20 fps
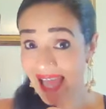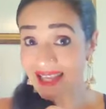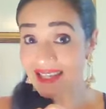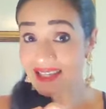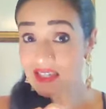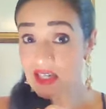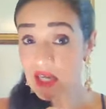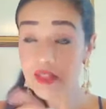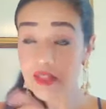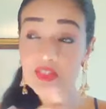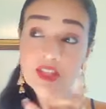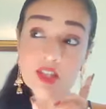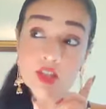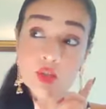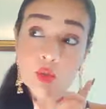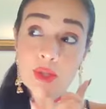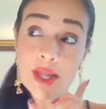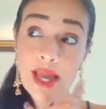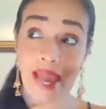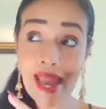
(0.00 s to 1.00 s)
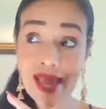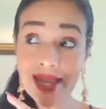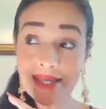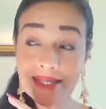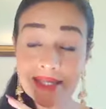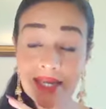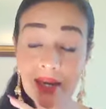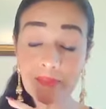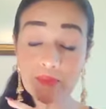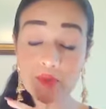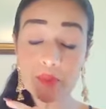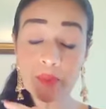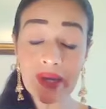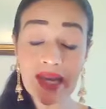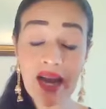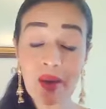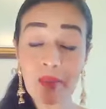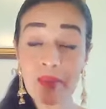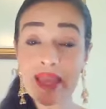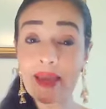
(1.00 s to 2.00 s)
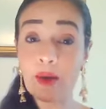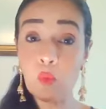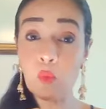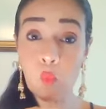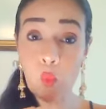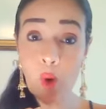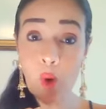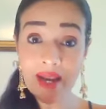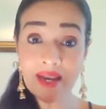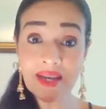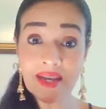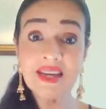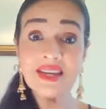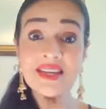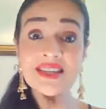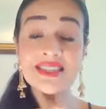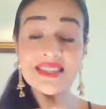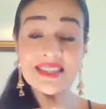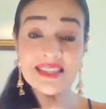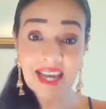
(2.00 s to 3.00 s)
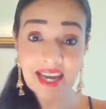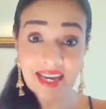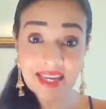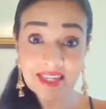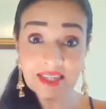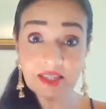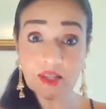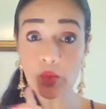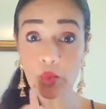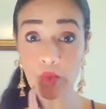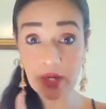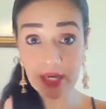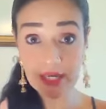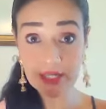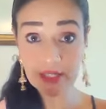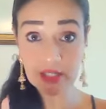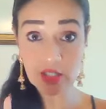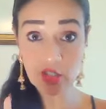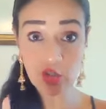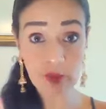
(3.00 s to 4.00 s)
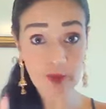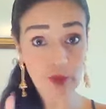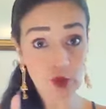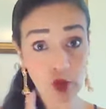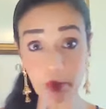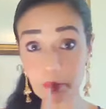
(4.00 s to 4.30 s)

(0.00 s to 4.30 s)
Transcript: And this could end up to become a one-sided relationship.